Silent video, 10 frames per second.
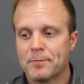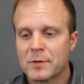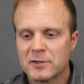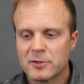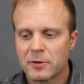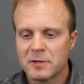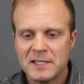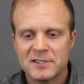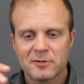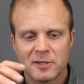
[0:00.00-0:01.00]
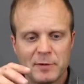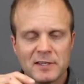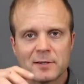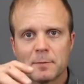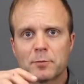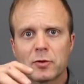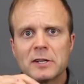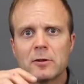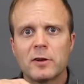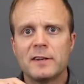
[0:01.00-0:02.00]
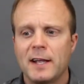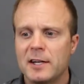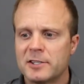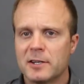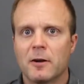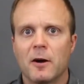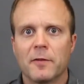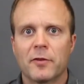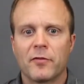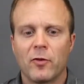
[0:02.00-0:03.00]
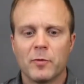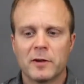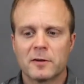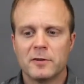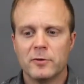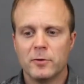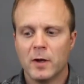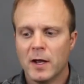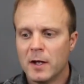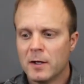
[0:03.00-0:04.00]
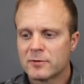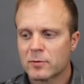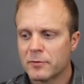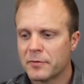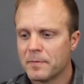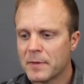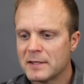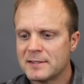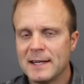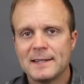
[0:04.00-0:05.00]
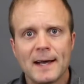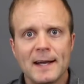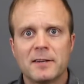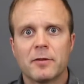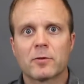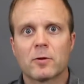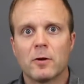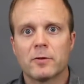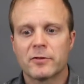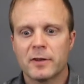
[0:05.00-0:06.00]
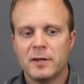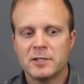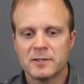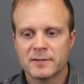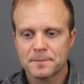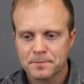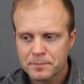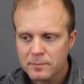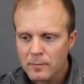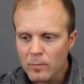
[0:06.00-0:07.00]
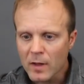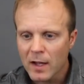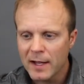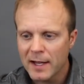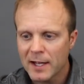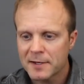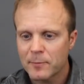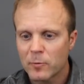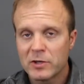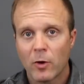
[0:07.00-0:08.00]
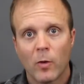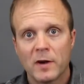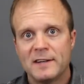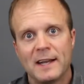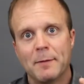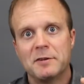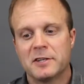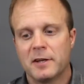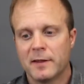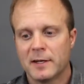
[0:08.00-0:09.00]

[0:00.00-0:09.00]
So there needs to be some preloaded tension on this flow meter to sort of stay tight through all those conditions. And we don't want to damage anything.